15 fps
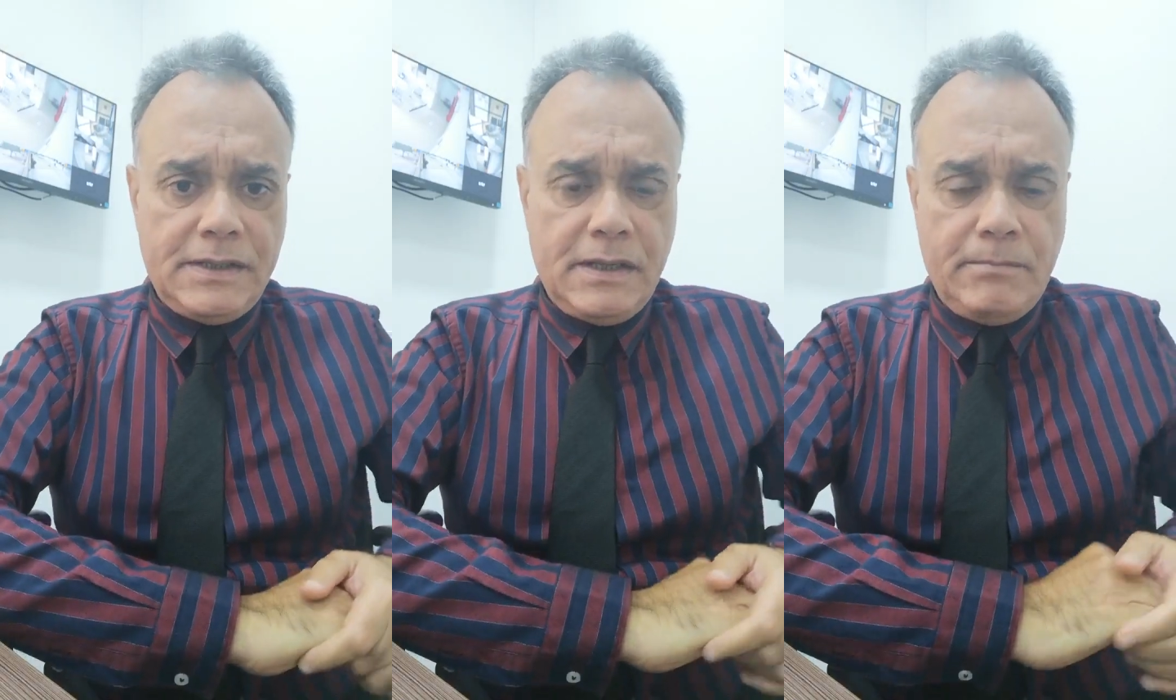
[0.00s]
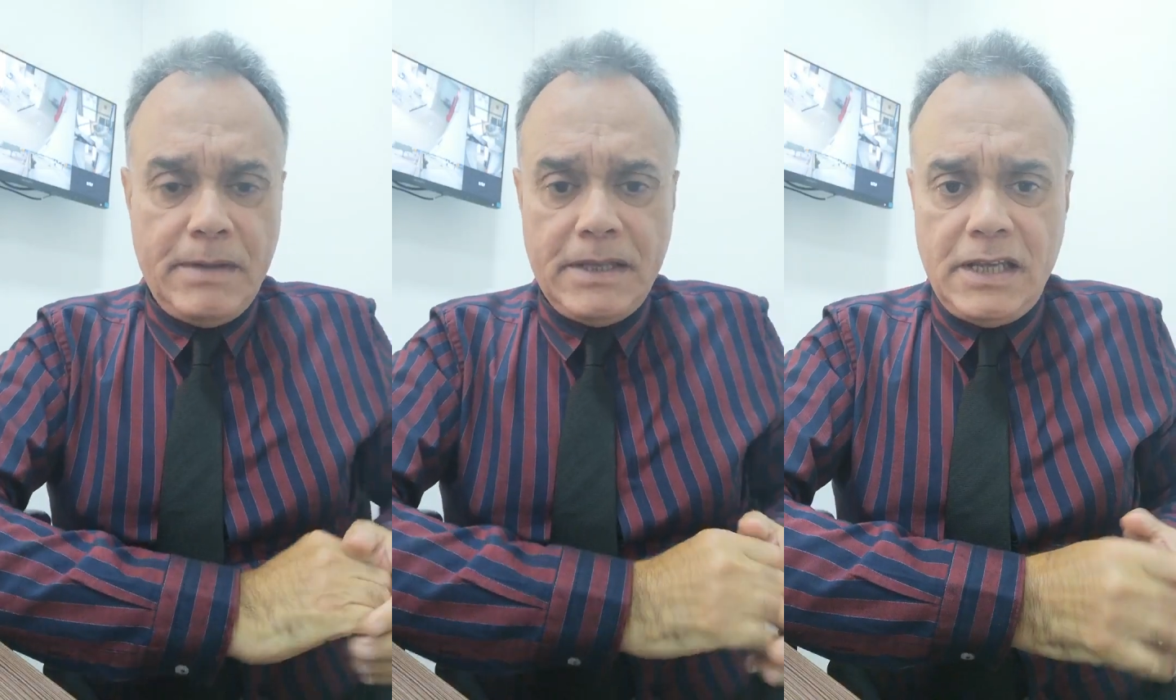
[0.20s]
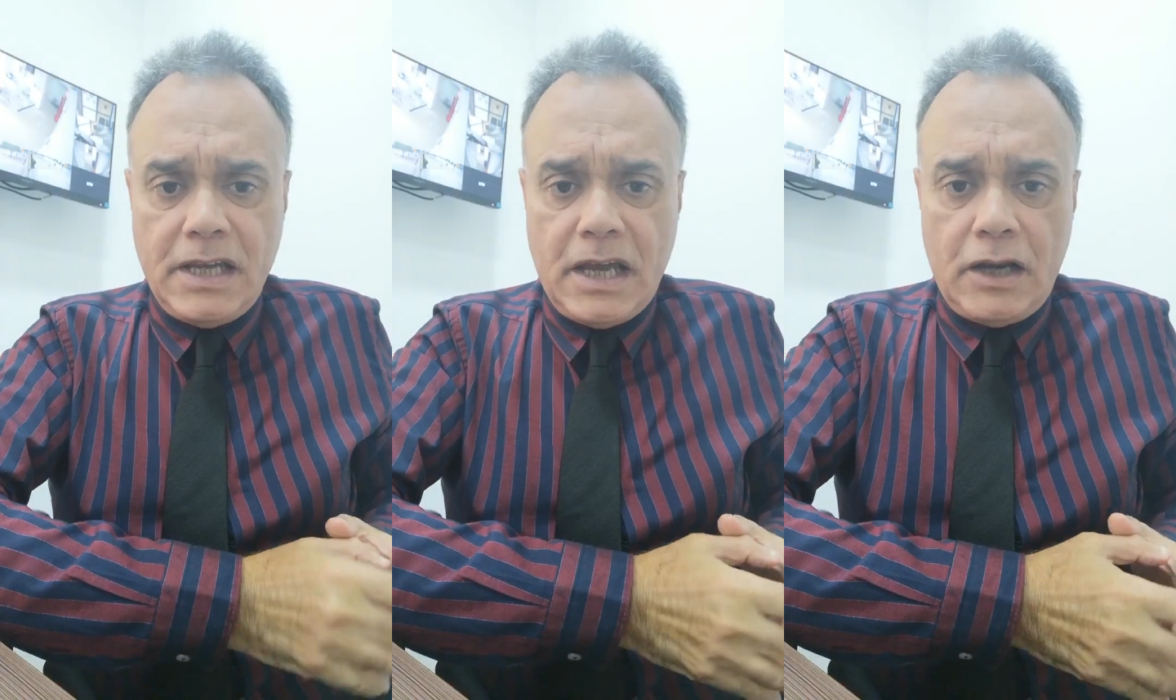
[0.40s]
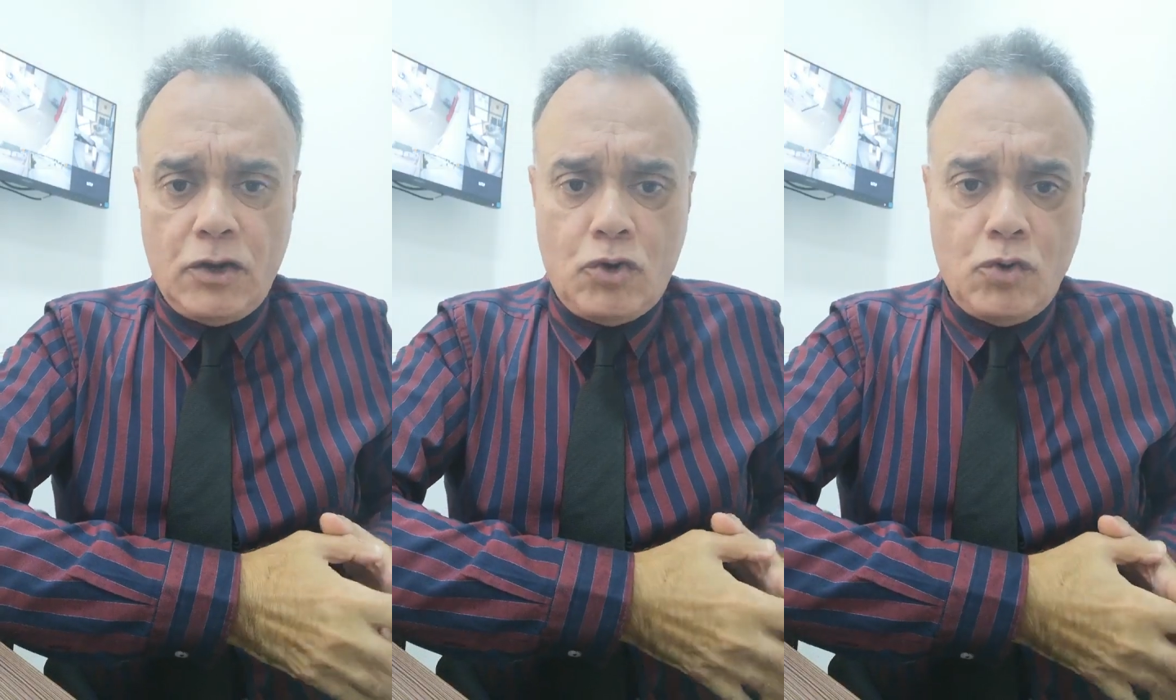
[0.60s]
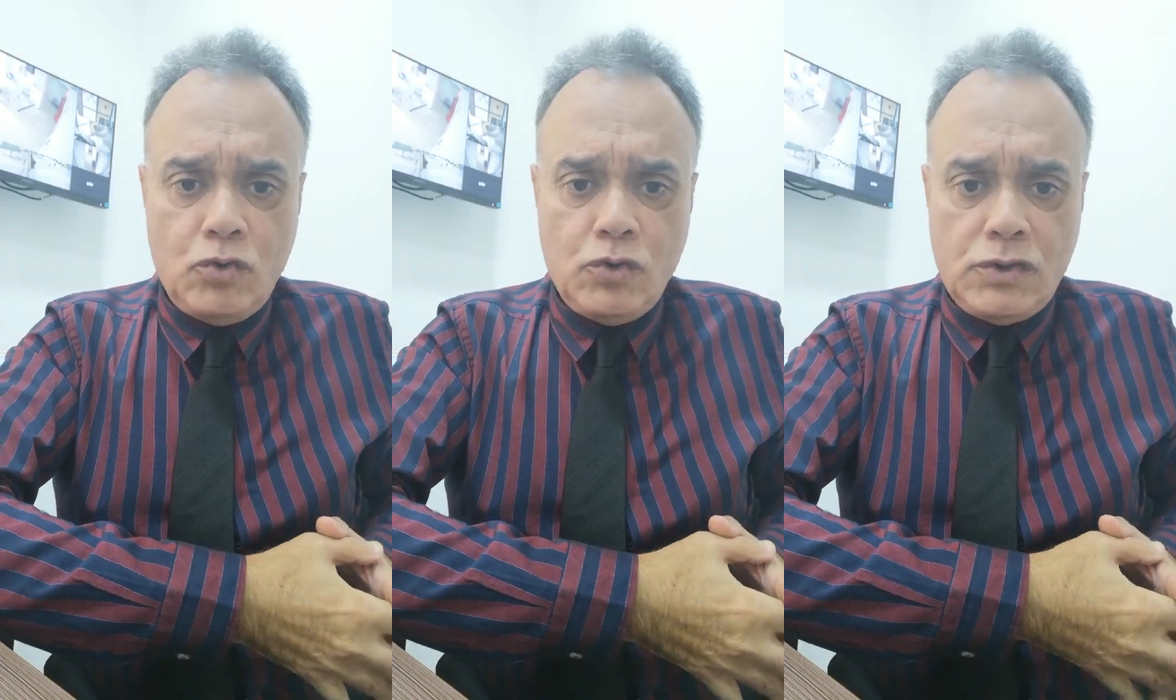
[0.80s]
the medical
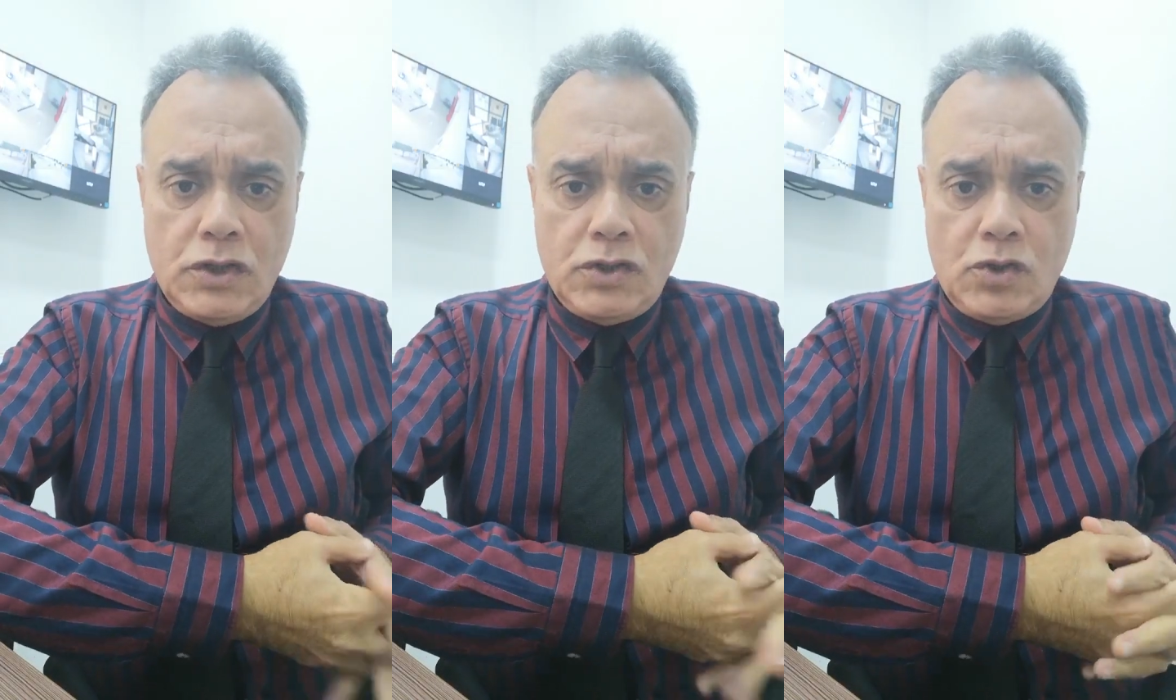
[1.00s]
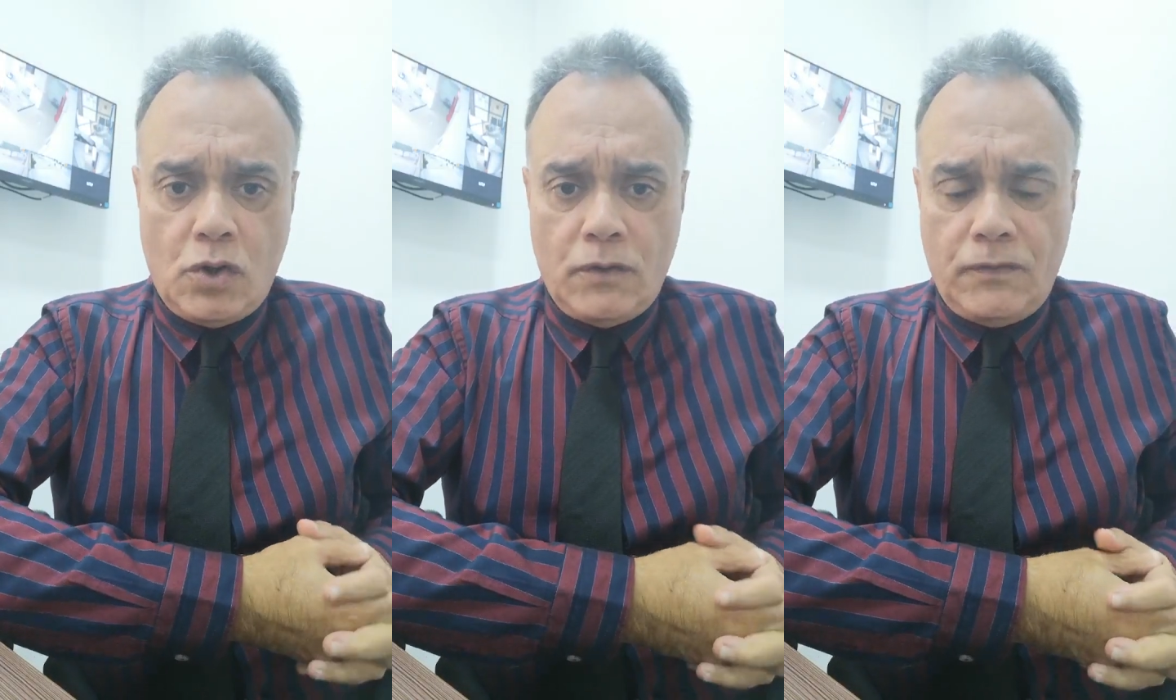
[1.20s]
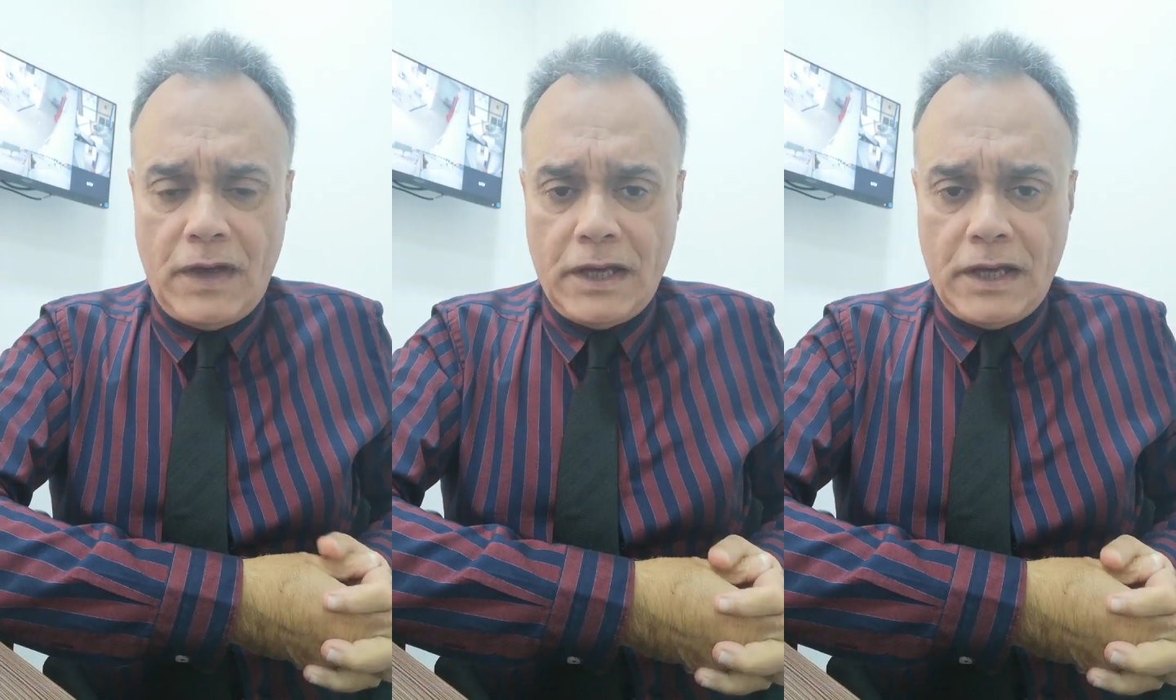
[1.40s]
causes of